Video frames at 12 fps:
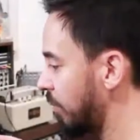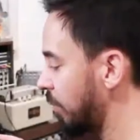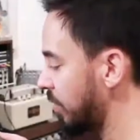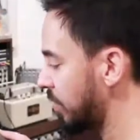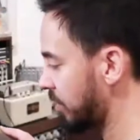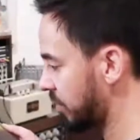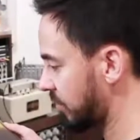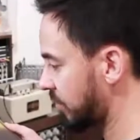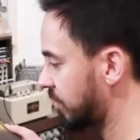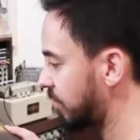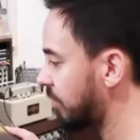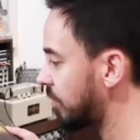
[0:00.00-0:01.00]
with
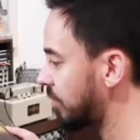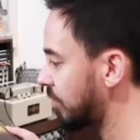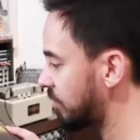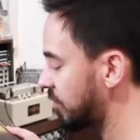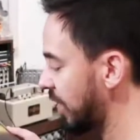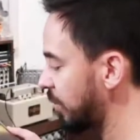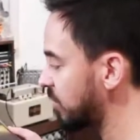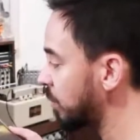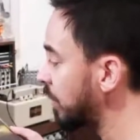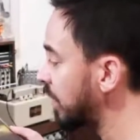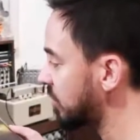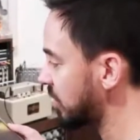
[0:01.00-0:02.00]

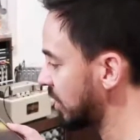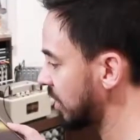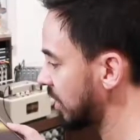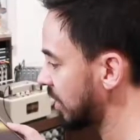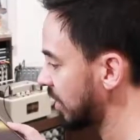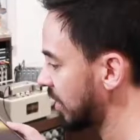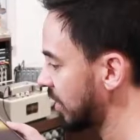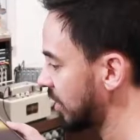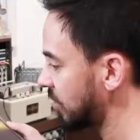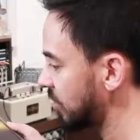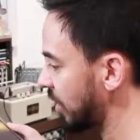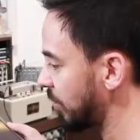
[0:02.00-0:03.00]
James Minchin,
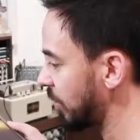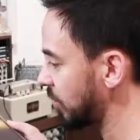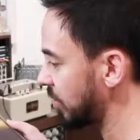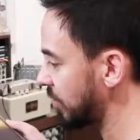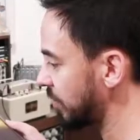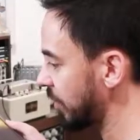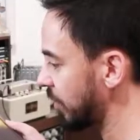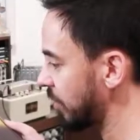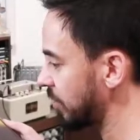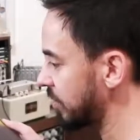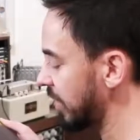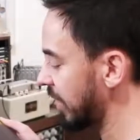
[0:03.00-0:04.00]
shot most of the
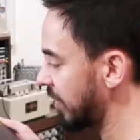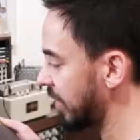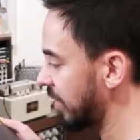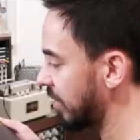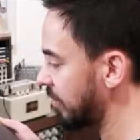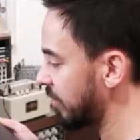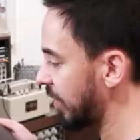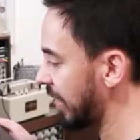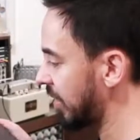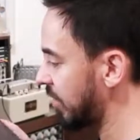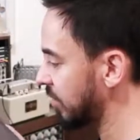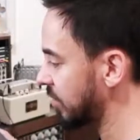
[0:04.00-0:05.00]
photos, and then
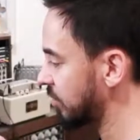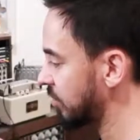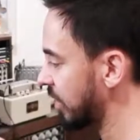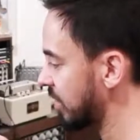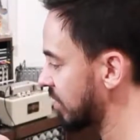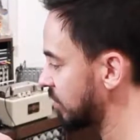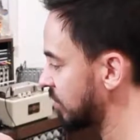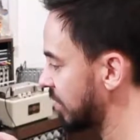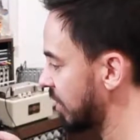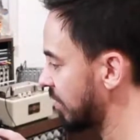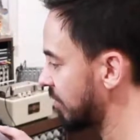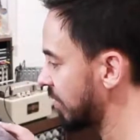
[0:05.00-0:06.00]
Frank also shot some
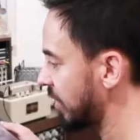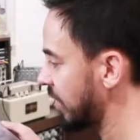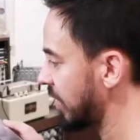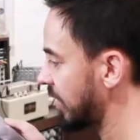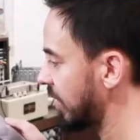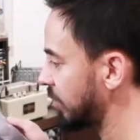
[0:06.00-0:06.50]
stuff and